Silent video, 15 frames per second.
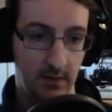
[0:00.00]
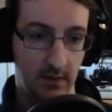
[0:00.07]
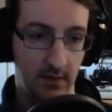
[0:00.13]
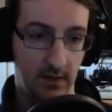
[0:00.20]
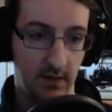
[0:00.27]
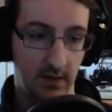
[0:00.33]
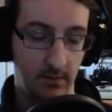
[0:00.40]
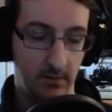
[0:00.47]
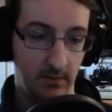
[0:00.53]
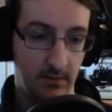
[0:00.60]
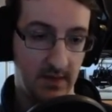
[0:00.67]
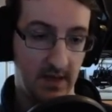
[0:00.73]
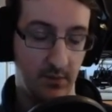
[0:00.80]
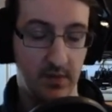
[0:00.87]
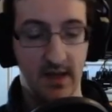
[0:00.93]

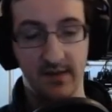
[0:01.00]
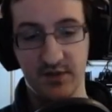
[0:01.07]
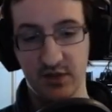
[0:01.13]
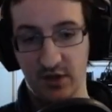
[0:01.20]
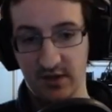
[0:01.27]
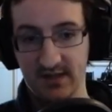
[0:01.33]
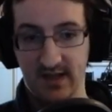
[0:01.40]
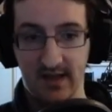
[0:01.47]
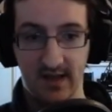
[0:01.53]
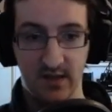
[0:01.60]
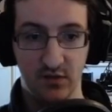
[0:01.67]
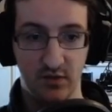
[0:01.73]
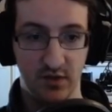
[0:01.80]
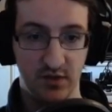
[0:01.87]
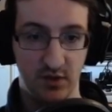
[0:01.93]
Yeah, we have Sword Attack
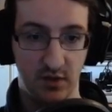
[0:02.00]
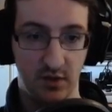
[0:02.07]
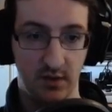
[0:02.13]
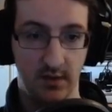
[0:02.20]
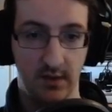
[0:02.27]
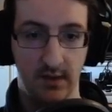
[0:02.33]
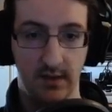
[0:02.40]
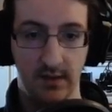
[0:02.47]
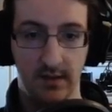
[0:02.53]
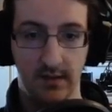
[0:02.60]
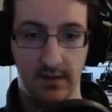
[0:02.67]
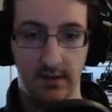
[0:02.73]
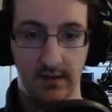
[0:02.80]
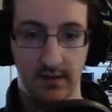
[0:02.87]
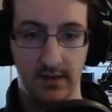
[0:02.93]
Extra, so
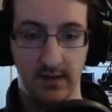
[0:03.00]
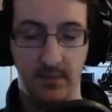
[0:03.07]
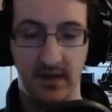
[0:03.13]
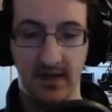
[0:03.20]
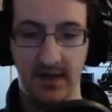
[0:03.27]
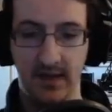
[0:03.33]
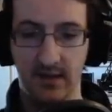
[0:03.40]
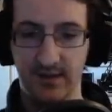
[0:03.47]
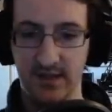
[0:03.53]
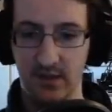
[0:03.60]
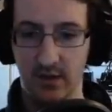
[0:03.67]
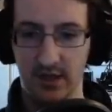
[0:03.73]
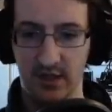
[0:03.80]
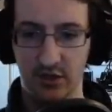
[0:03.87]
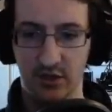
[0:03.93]
at the beginning of the video
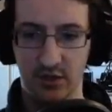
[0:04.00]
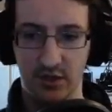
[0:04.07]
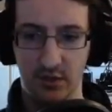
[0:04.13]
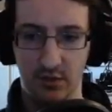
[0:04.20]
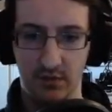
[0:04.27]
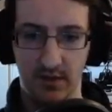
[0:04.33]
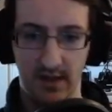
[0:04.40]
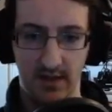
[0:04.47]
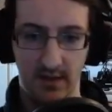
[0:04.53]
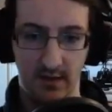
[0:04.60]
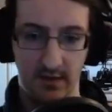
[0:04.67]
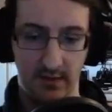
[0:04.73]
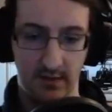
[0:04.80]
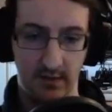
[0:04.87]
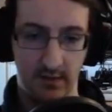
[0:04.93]
I showed you the
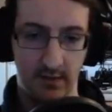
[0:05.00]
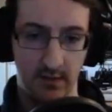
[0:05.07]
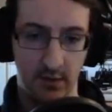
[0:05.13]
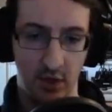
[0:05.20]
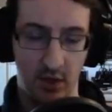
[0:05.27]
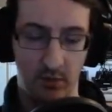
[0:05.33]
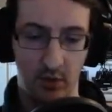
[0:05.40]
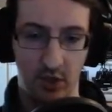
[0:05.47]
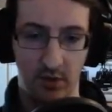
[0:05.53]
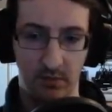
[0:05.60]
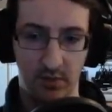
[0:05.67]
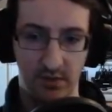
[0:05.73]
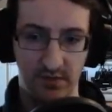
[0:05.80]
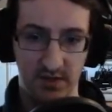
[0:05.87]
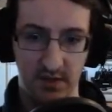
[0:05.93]
normal combo
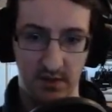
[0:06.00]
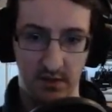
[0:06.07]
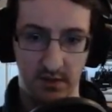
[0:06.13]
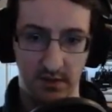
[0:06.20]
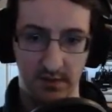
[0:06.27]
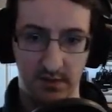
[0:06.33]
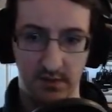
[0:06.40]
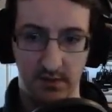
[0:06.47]
for Sword.